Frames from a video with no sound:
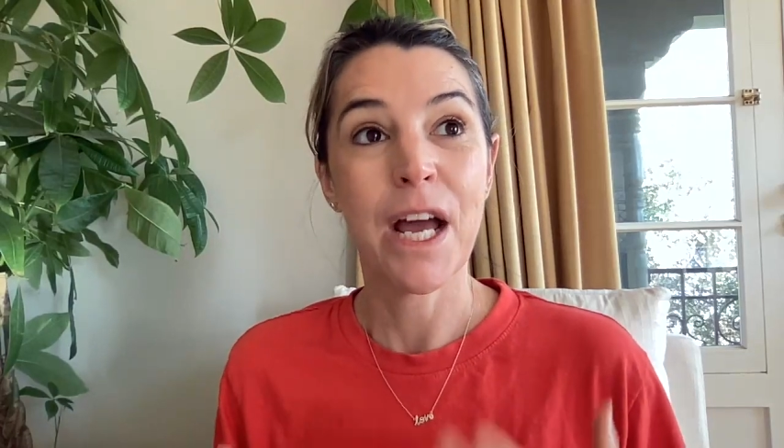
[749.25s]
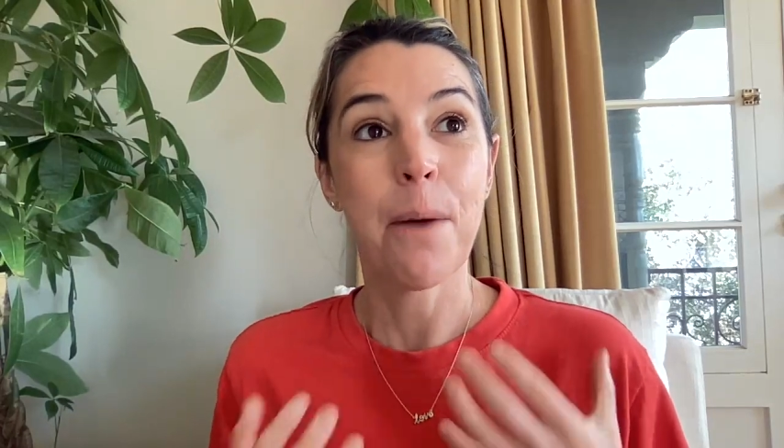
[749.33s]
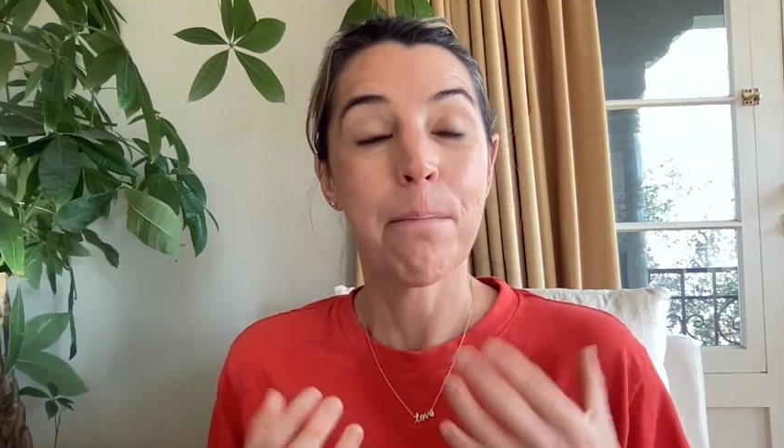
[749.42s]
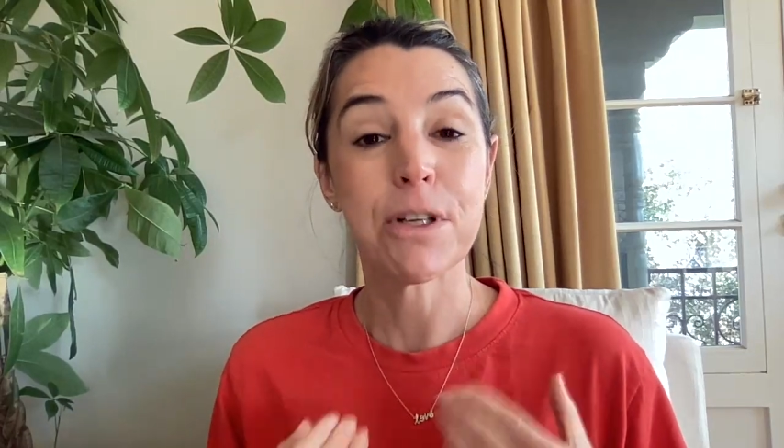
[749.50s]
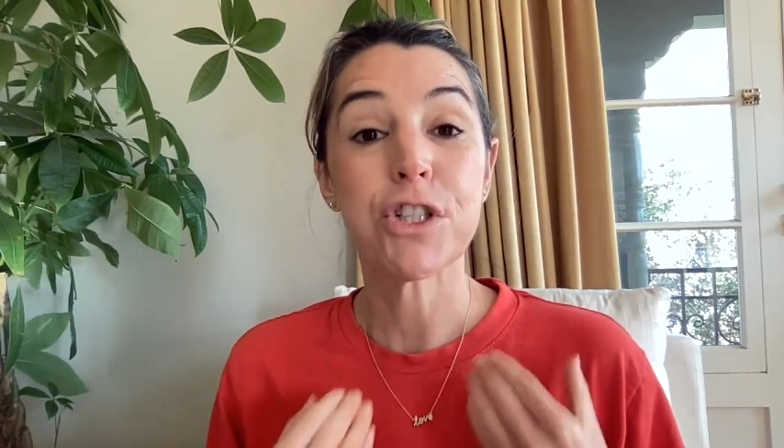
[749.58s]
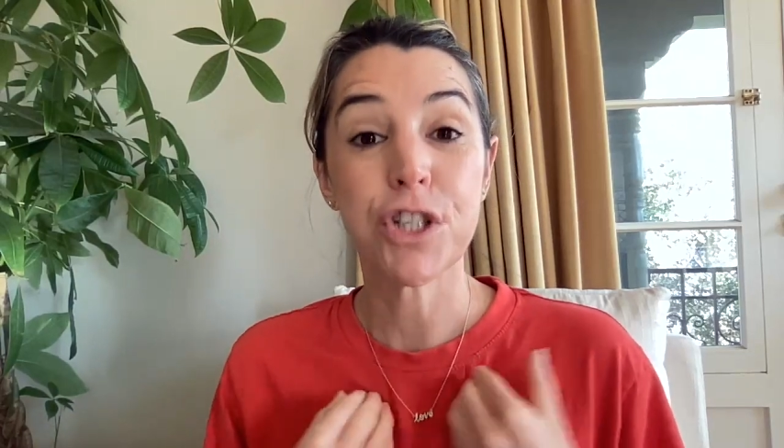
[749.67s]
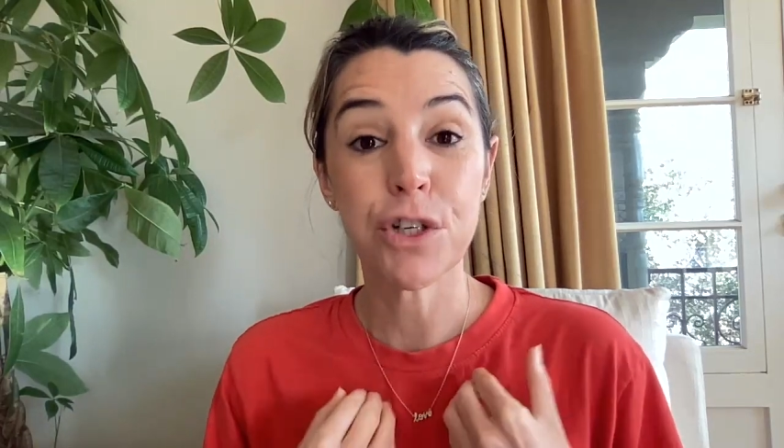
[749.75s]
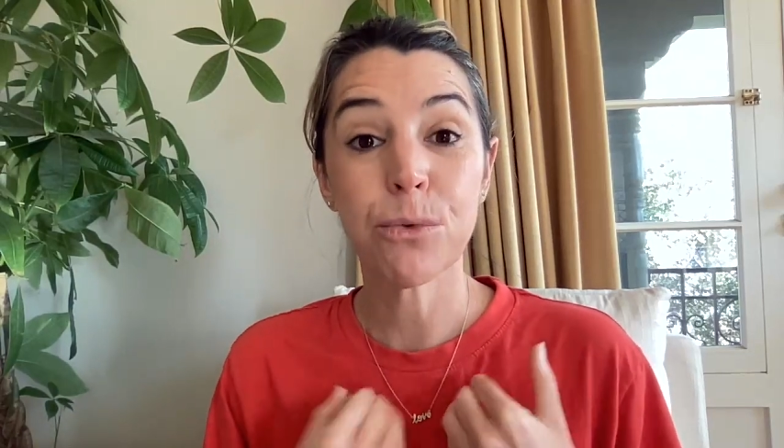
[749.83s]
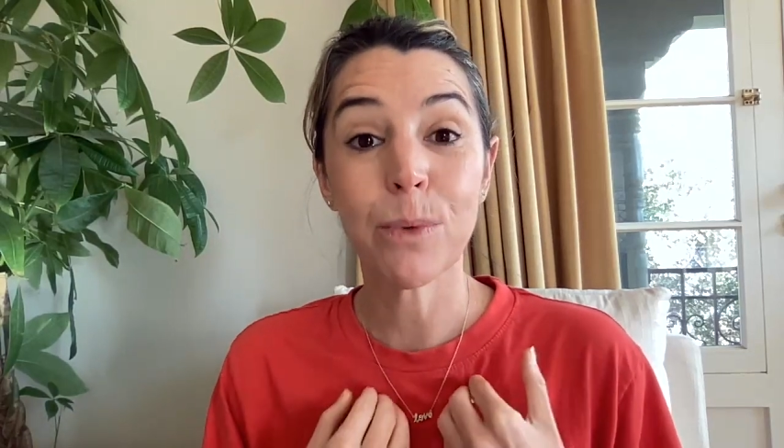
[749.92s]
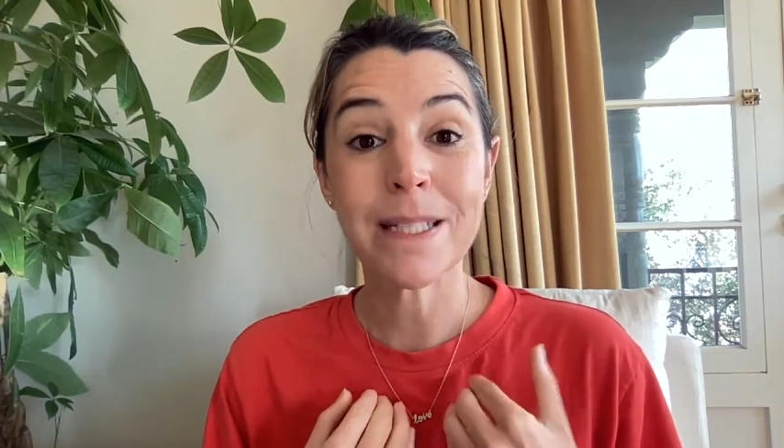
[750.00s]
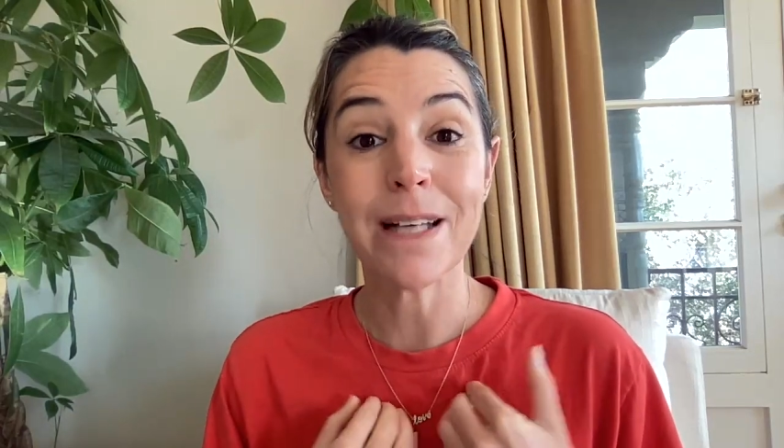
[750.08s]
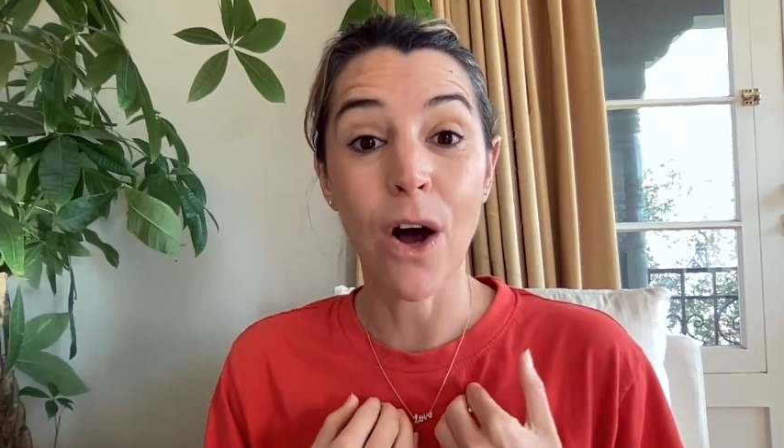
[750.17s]
But she
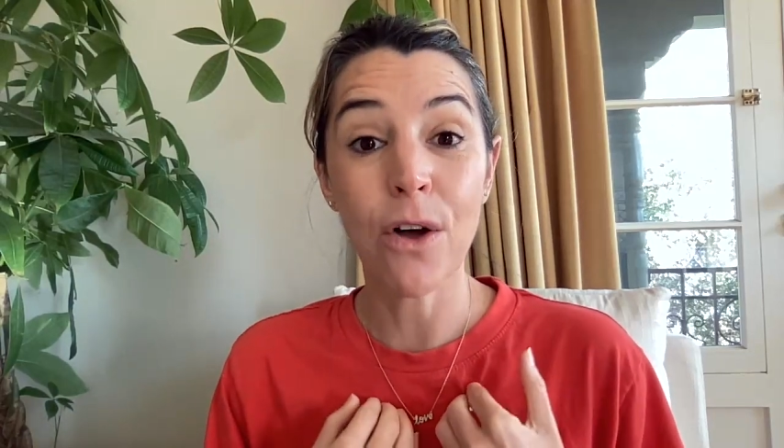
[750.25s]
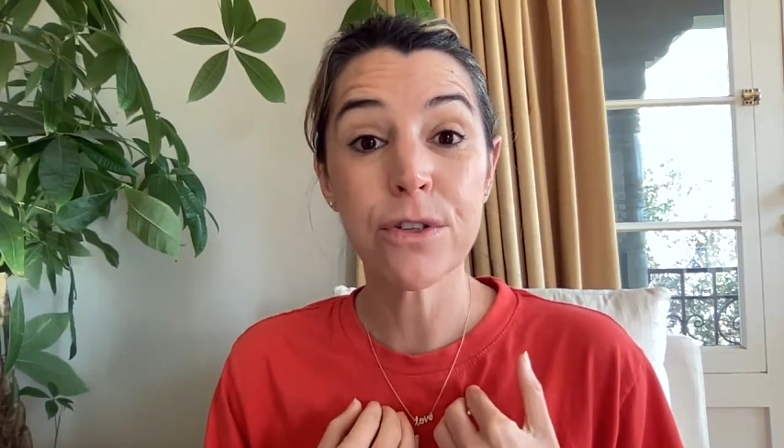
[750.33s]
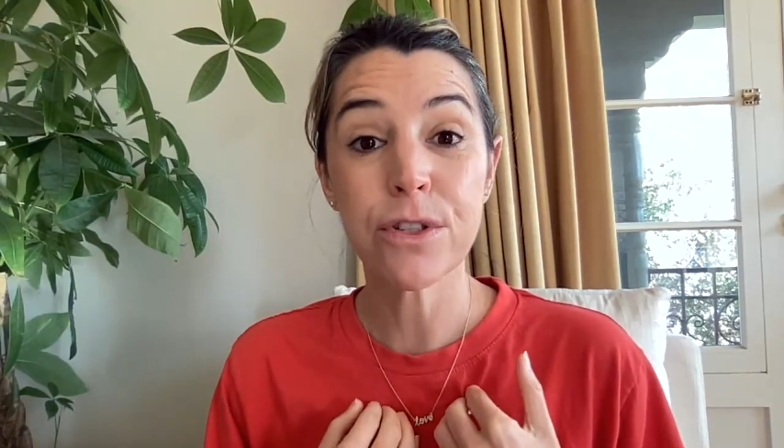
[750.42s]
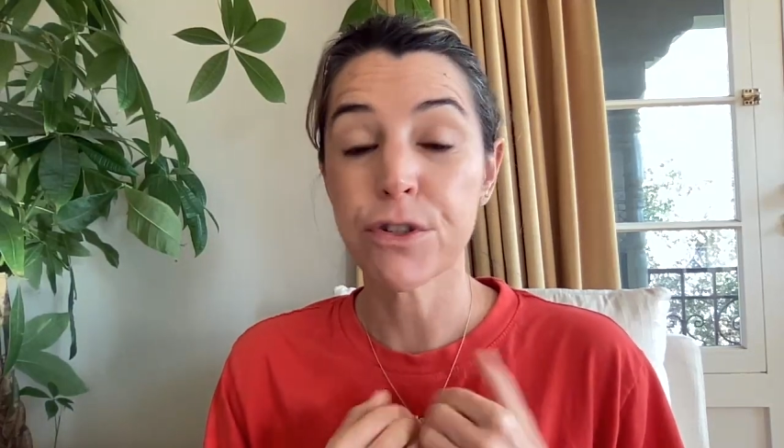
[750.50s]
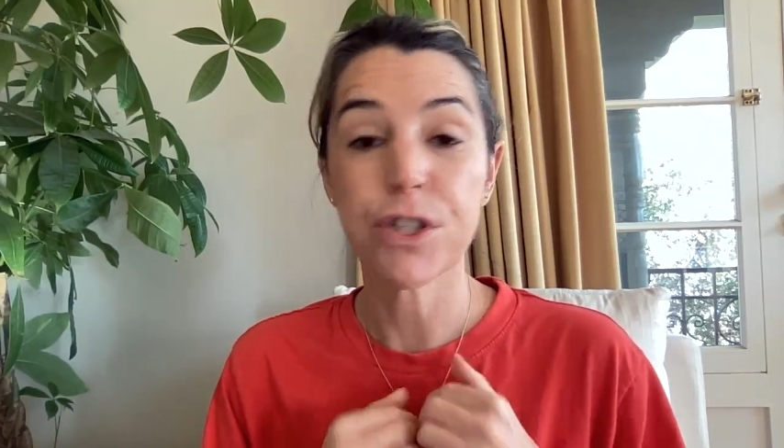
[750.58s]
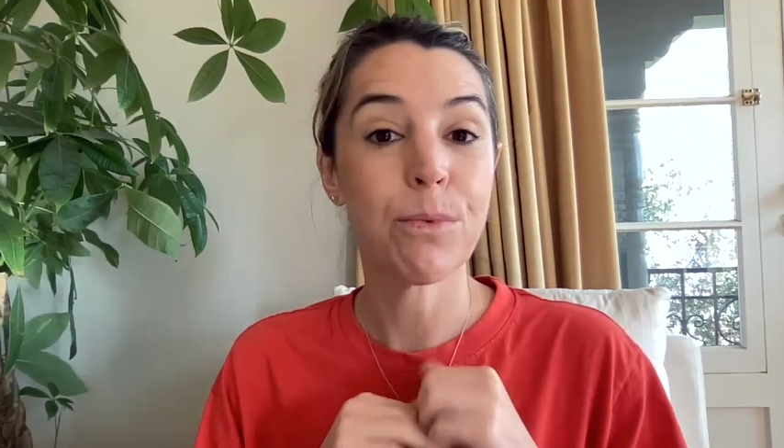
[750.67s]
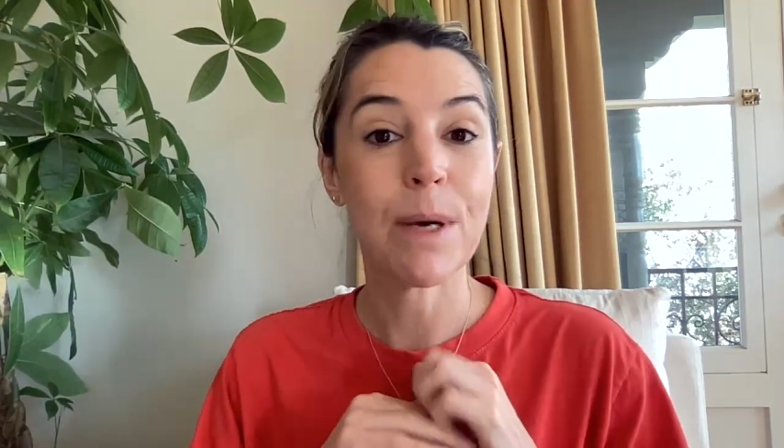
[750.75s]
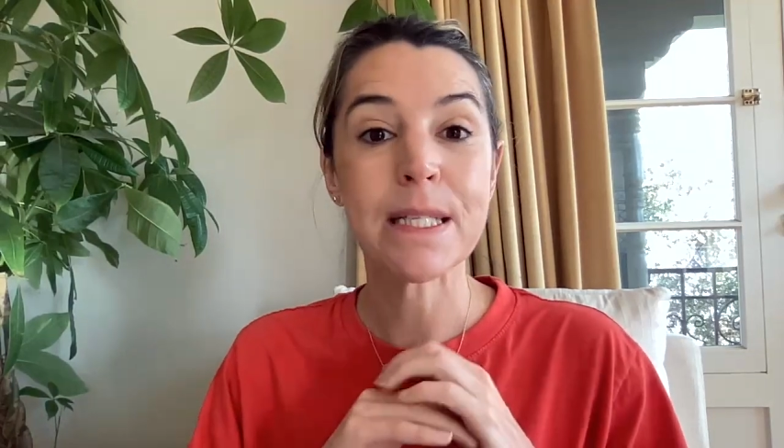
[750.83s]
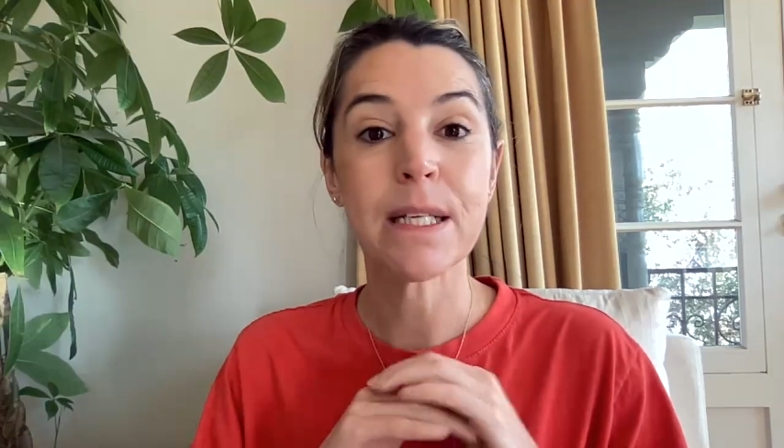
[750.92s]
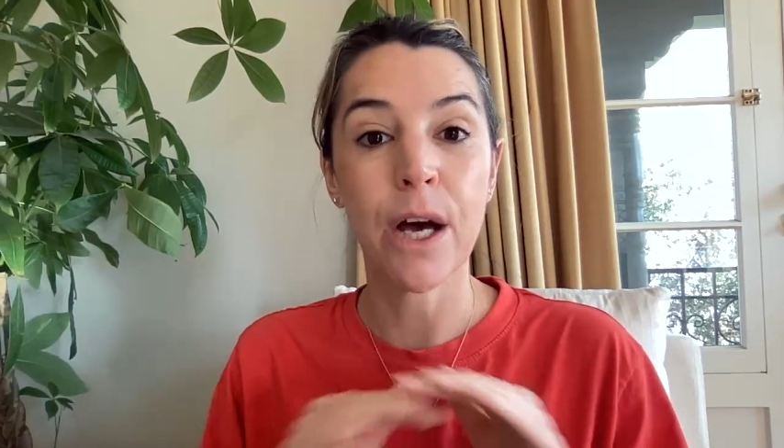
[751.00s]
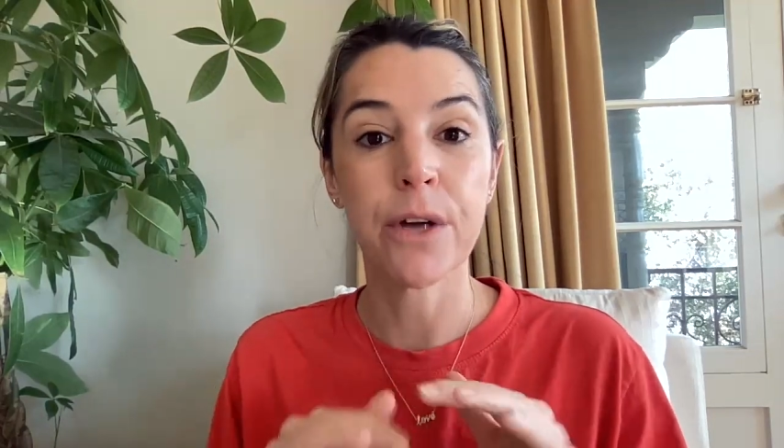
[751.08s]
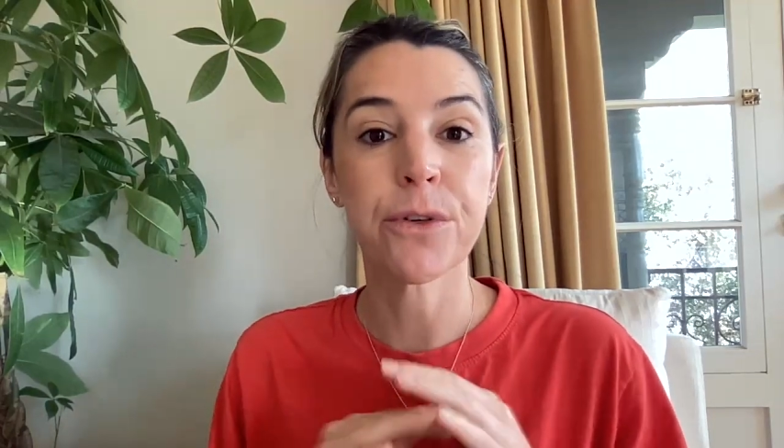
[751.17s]
wasn't
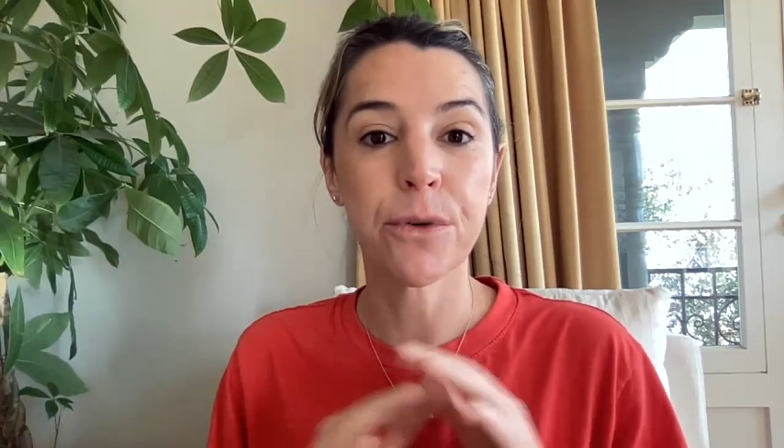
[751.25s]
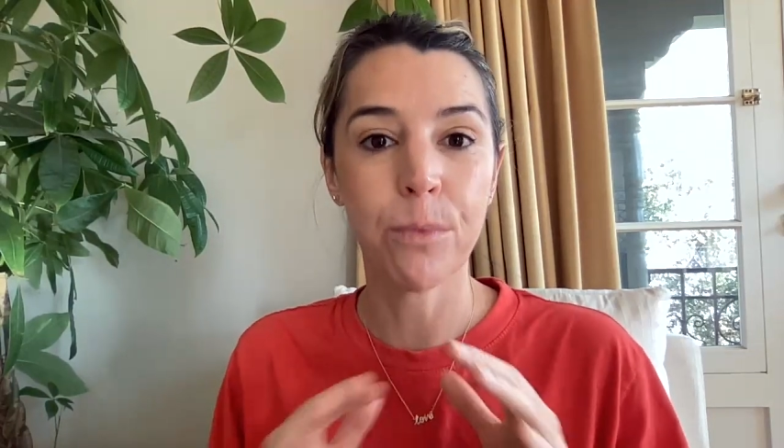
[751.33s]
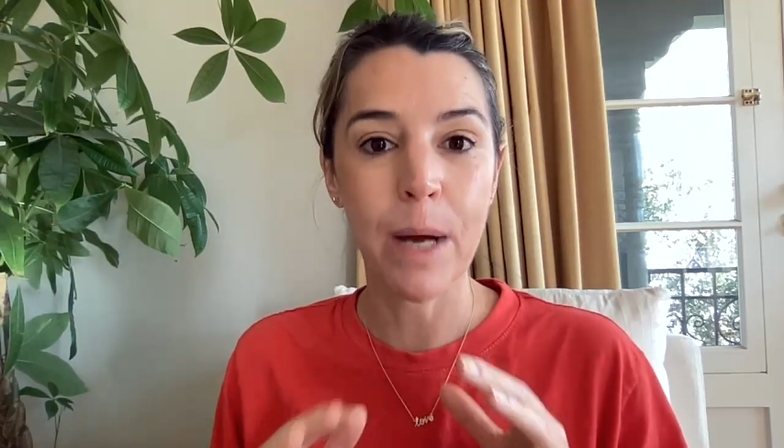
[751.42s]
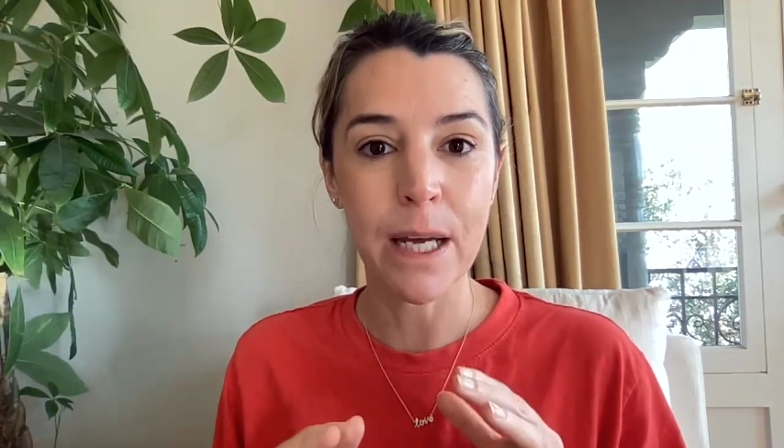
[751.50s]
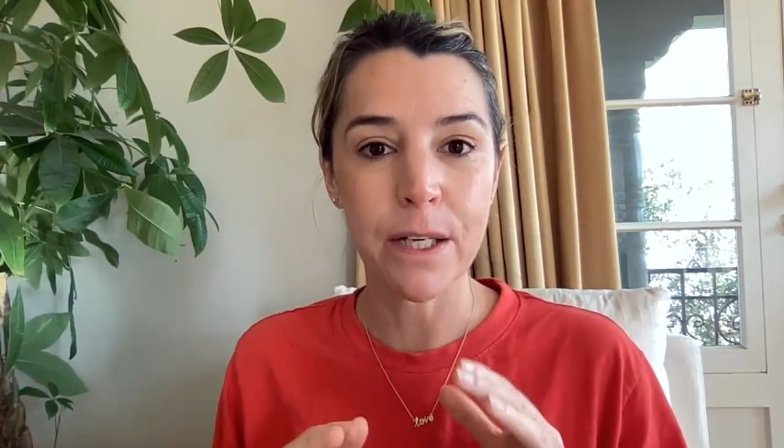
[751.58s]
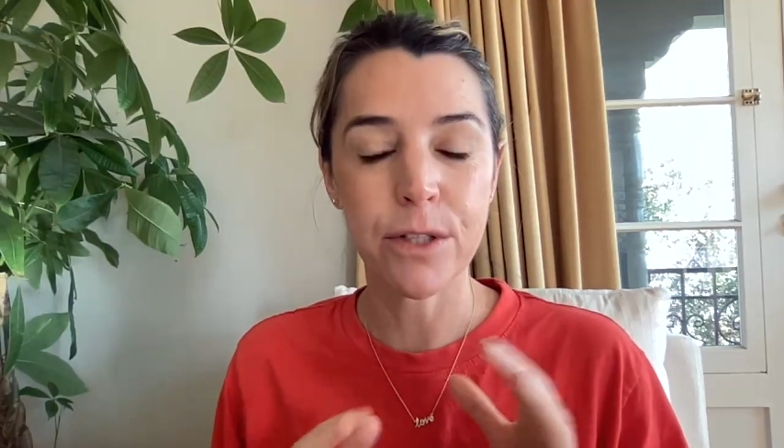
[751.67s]
underweight.